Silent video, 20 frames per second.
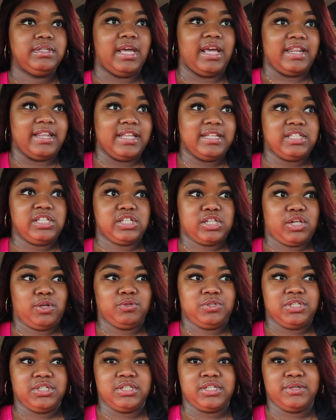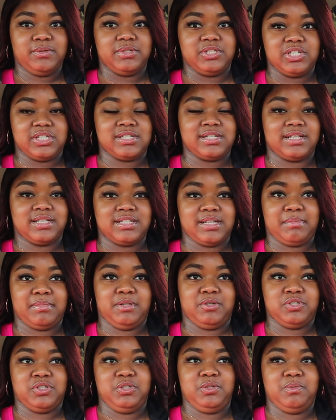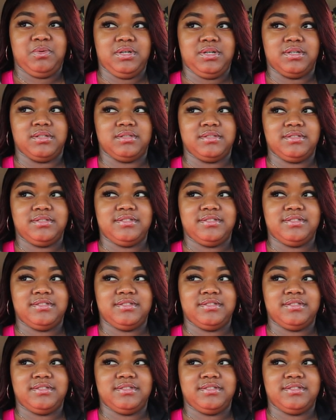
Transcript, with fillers: to you. And this is lotion too. It's just not the type of lotion you want.